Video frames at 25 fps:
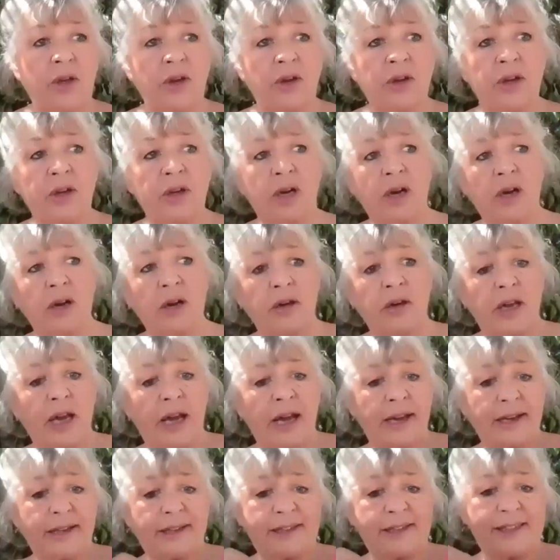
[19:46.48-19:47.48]
you can't
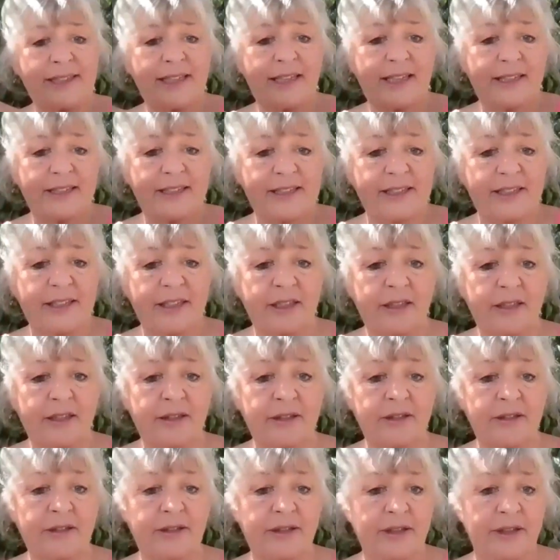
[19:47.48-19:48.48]
access
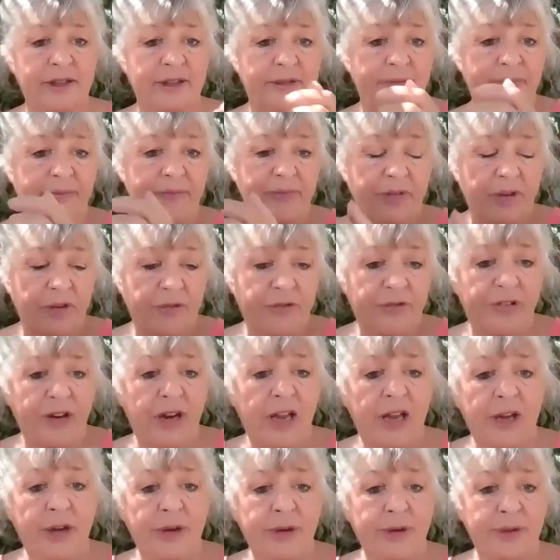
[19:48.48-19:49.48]
the
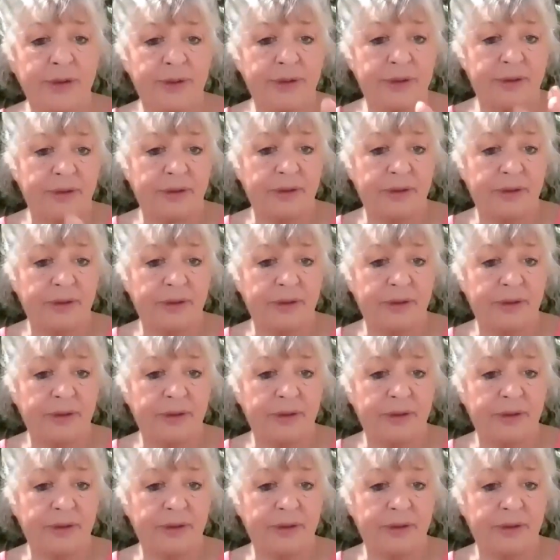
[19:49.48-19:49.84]
flow.